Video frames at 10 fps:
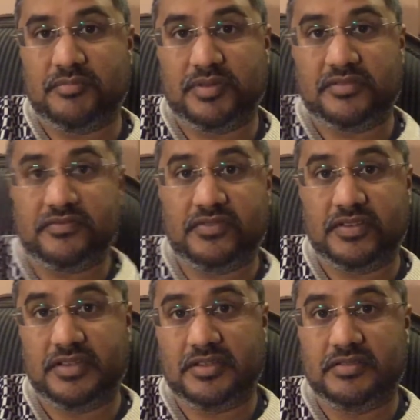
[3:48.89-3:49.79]
But
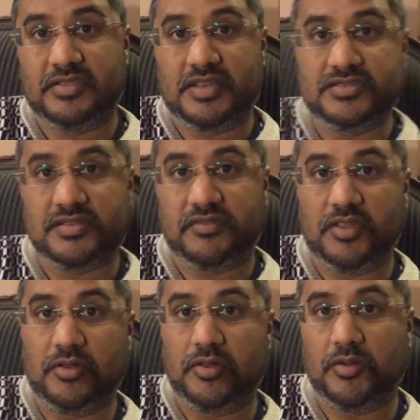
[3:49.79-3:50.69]
for those of
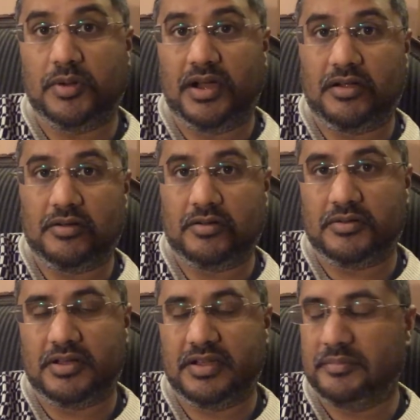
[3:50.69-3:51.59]
you who are,
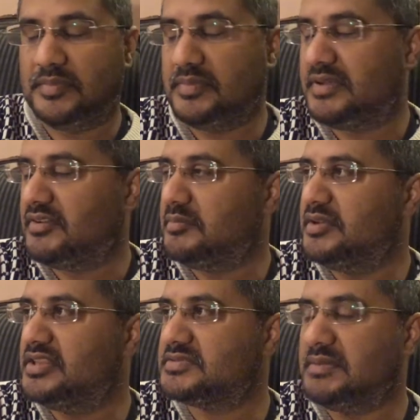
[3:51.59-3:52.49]
if I can put it
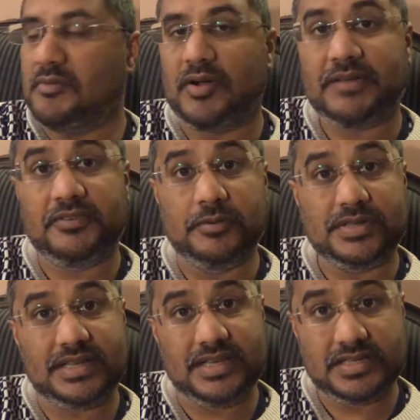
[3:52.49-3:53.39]
this way, more
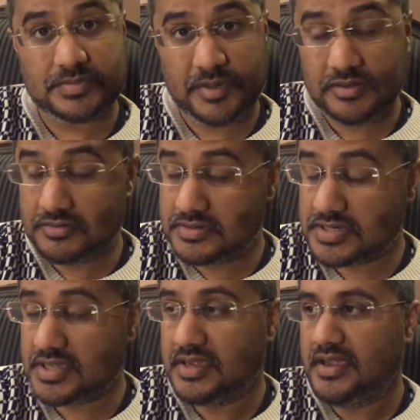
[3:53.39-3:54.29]
affluently disposed,
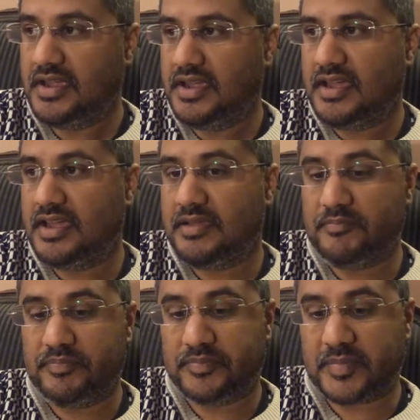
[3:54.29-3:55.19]

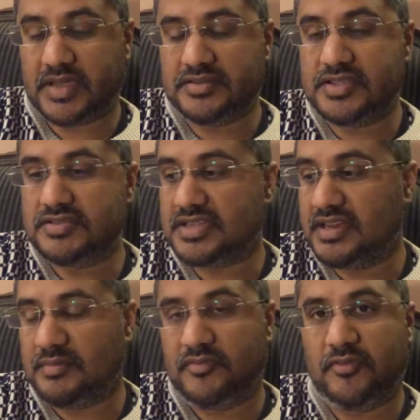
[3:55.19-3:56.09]
do sign
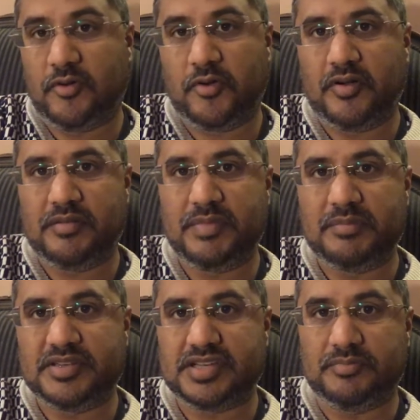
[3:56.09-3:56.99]
up for
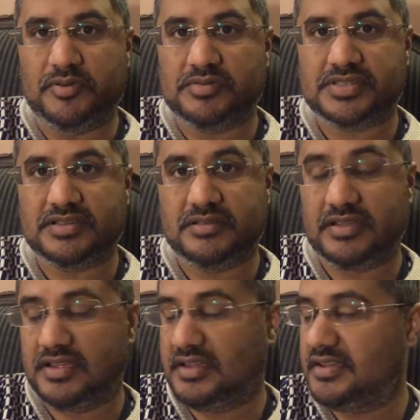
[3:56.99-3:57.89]
membership or
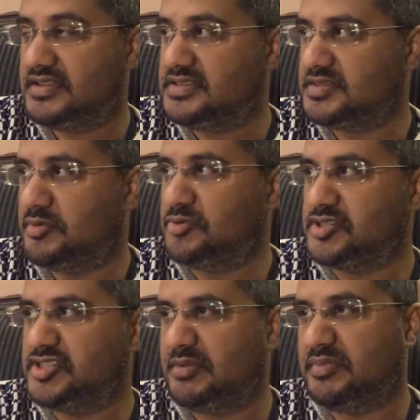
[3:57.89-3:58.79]

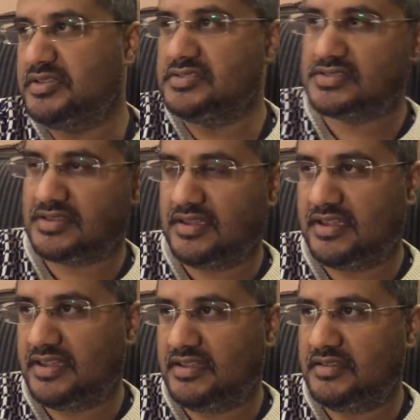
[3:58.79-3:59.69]
supportership, because
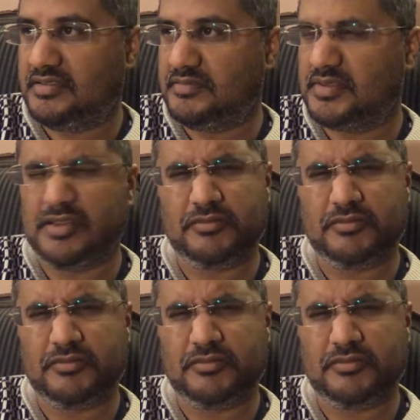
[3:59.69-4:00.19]
they could